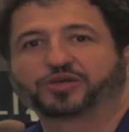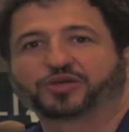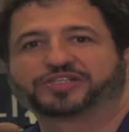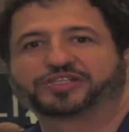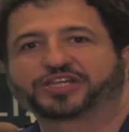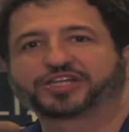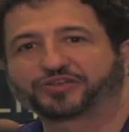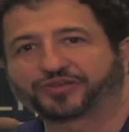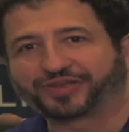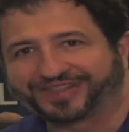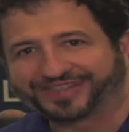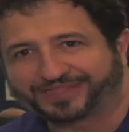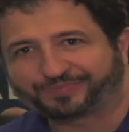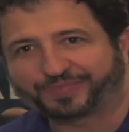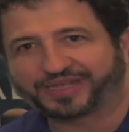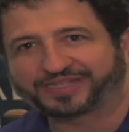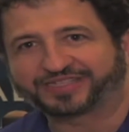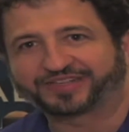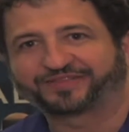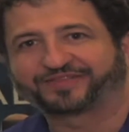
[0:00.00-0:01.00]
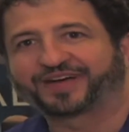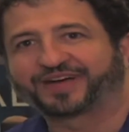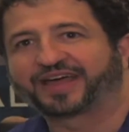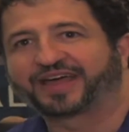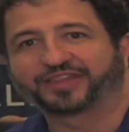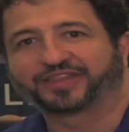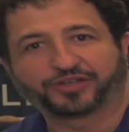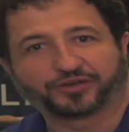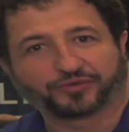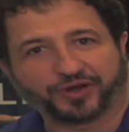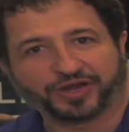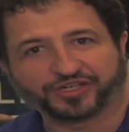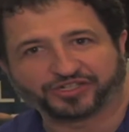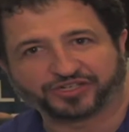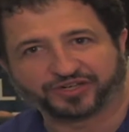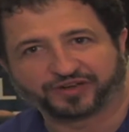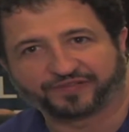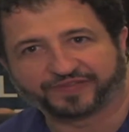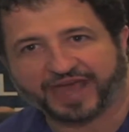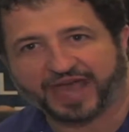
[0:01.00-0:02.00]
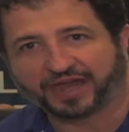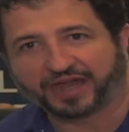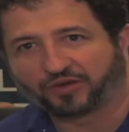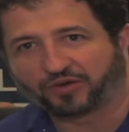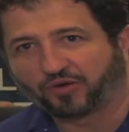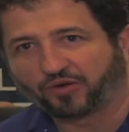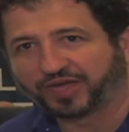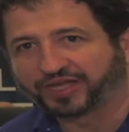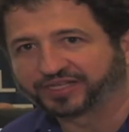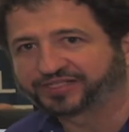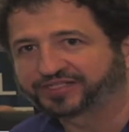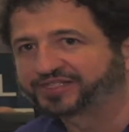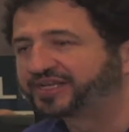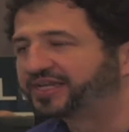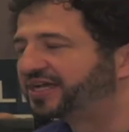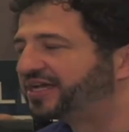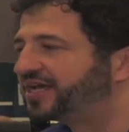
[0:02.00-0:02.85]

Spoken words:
noise that you can specify the duration of that noise.